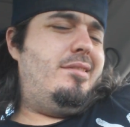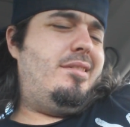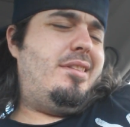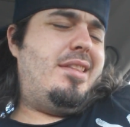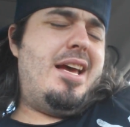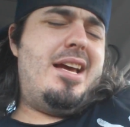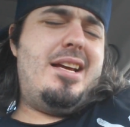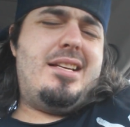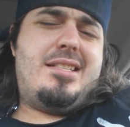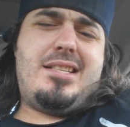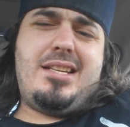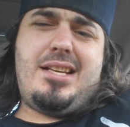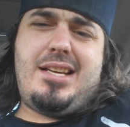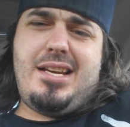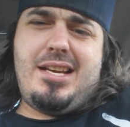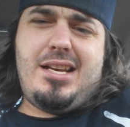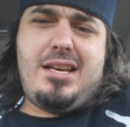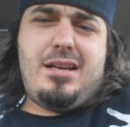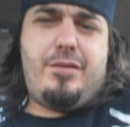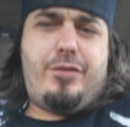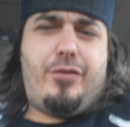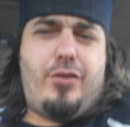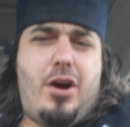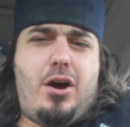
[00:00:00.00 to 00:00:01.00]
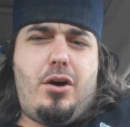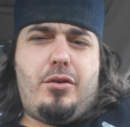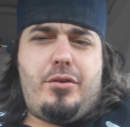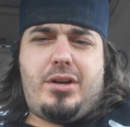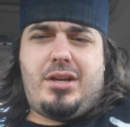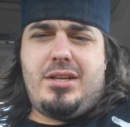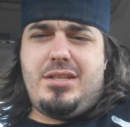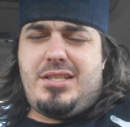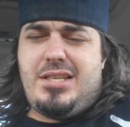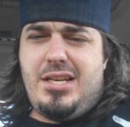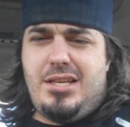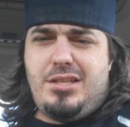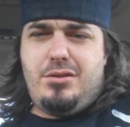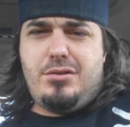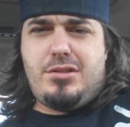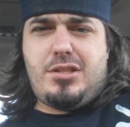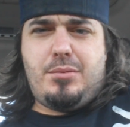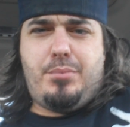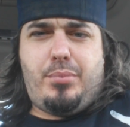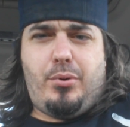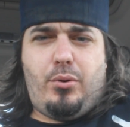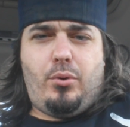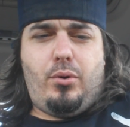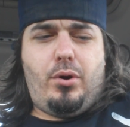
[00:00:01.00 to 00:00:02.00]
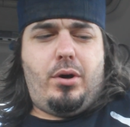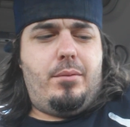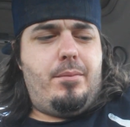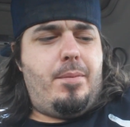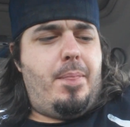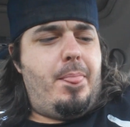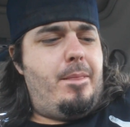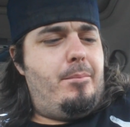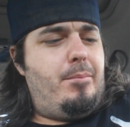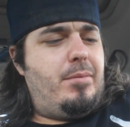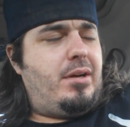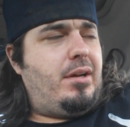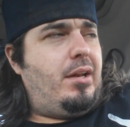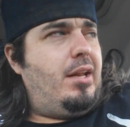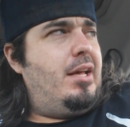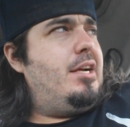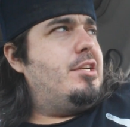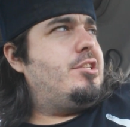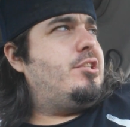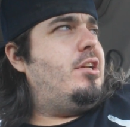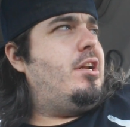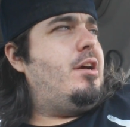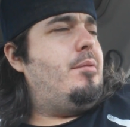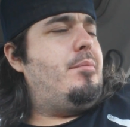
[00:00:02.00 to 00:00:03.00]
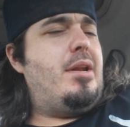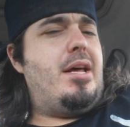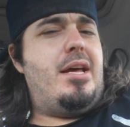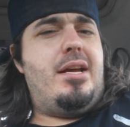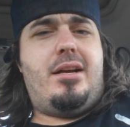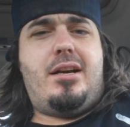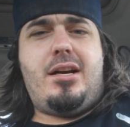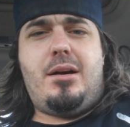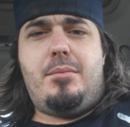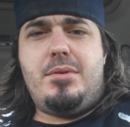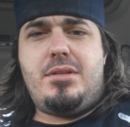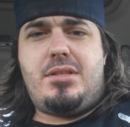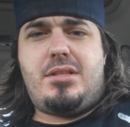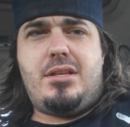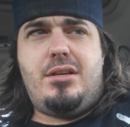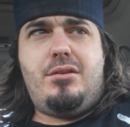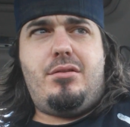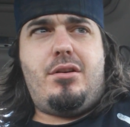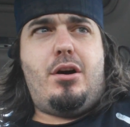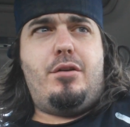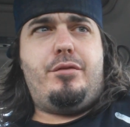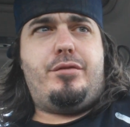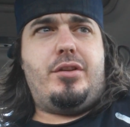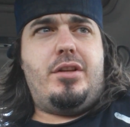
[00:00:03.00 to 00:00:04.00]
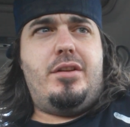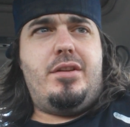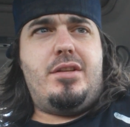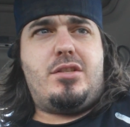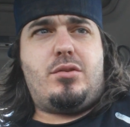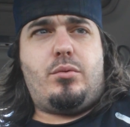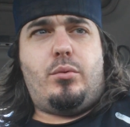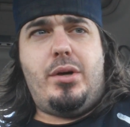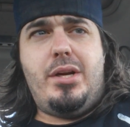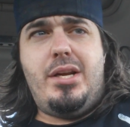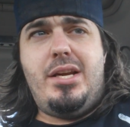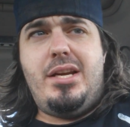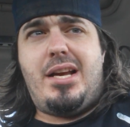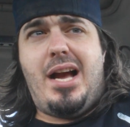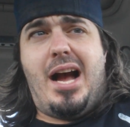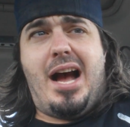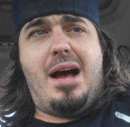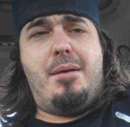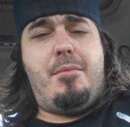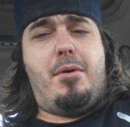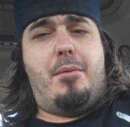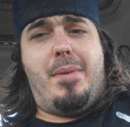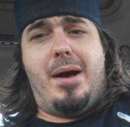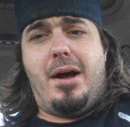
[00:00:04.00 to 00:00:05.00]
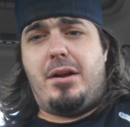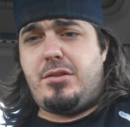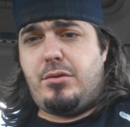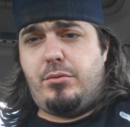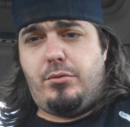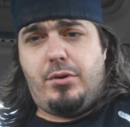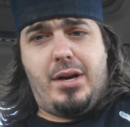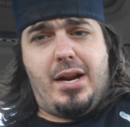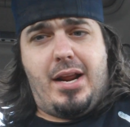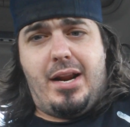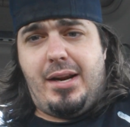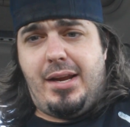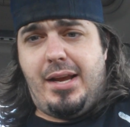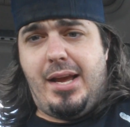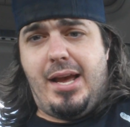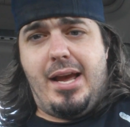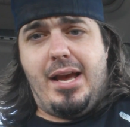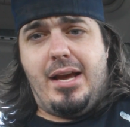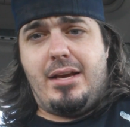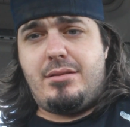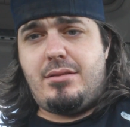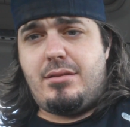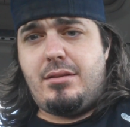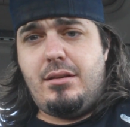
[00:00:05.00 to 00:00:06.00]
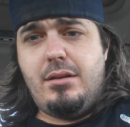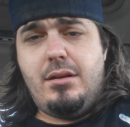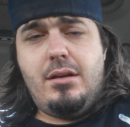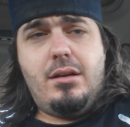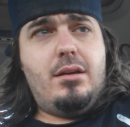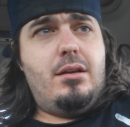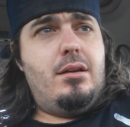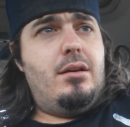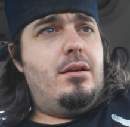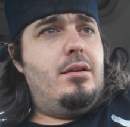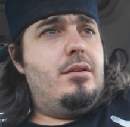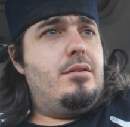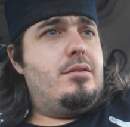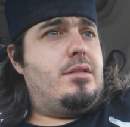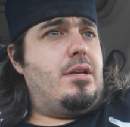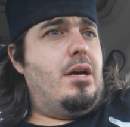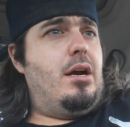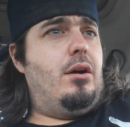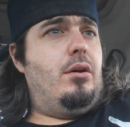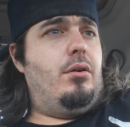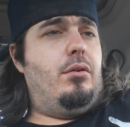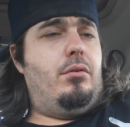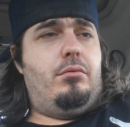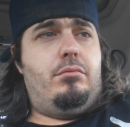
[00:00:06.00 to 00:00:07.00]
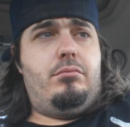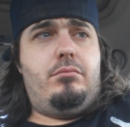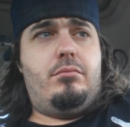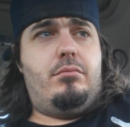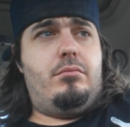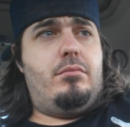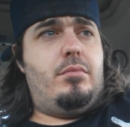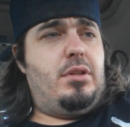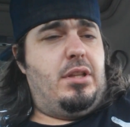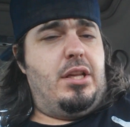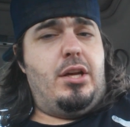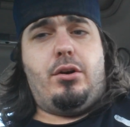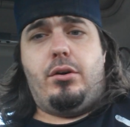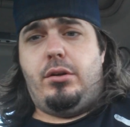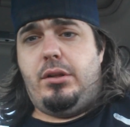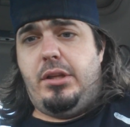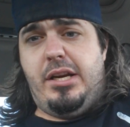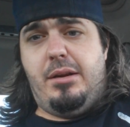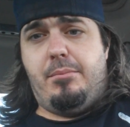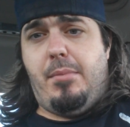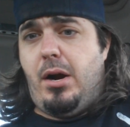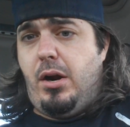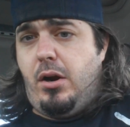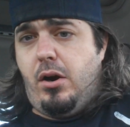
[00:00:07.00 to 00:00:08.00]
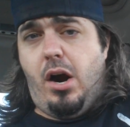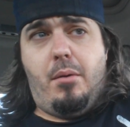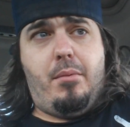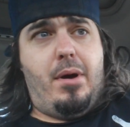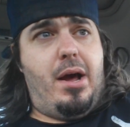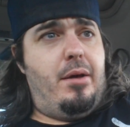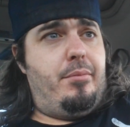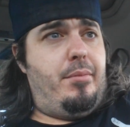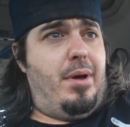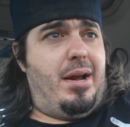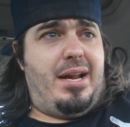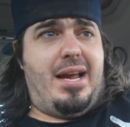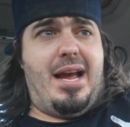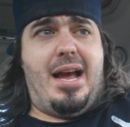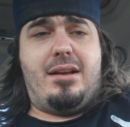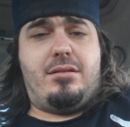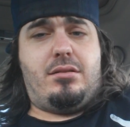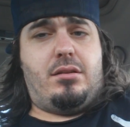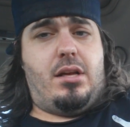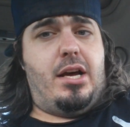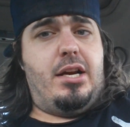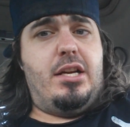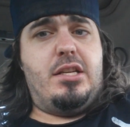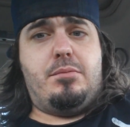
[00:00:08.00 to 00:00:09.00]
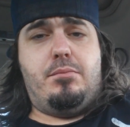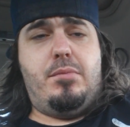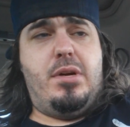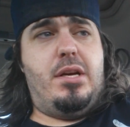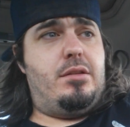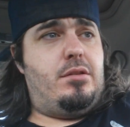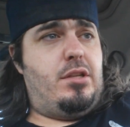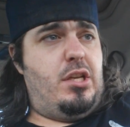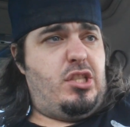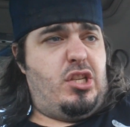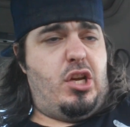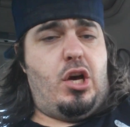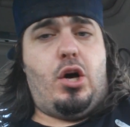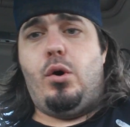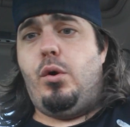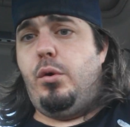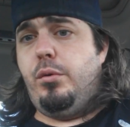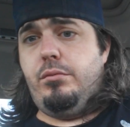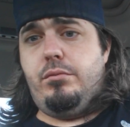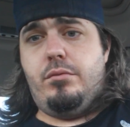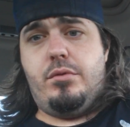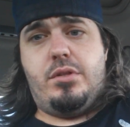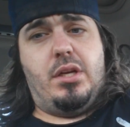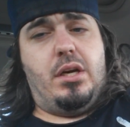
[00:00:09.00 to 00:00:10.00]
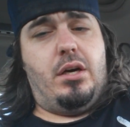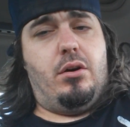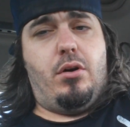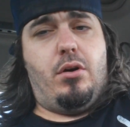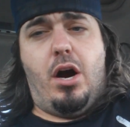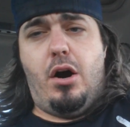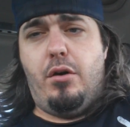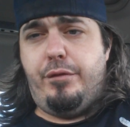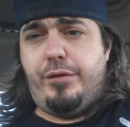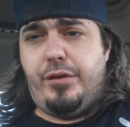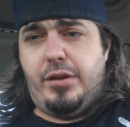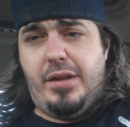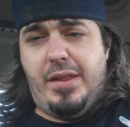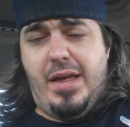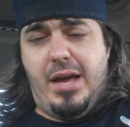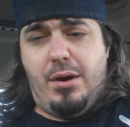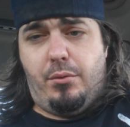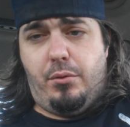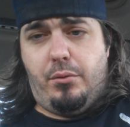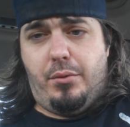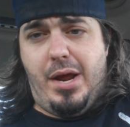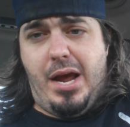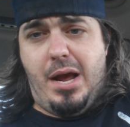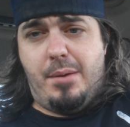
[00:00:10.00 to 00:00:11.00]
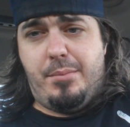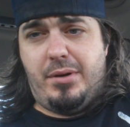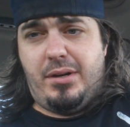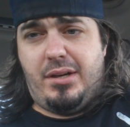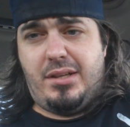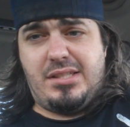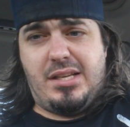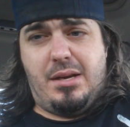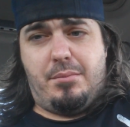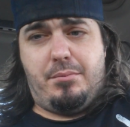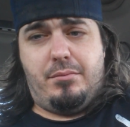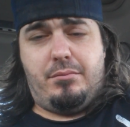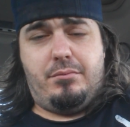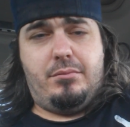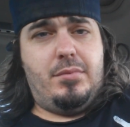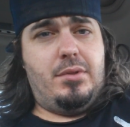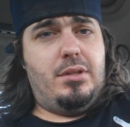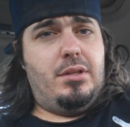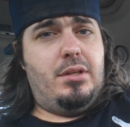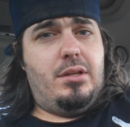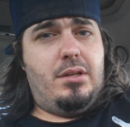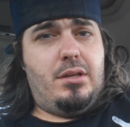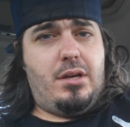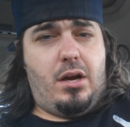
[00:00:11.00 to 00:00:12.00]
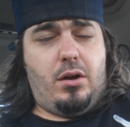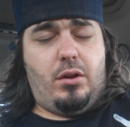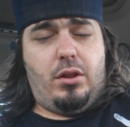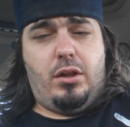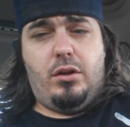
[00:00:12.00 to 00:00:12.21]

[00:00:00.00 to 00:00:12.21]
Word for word: Thanks again for all the continued support. Collection update coming soon, hopefully this week. I'm about to run out of gas. So literally, in my car, my gas light is, is, is on. So hopefully that won't happen because I'm a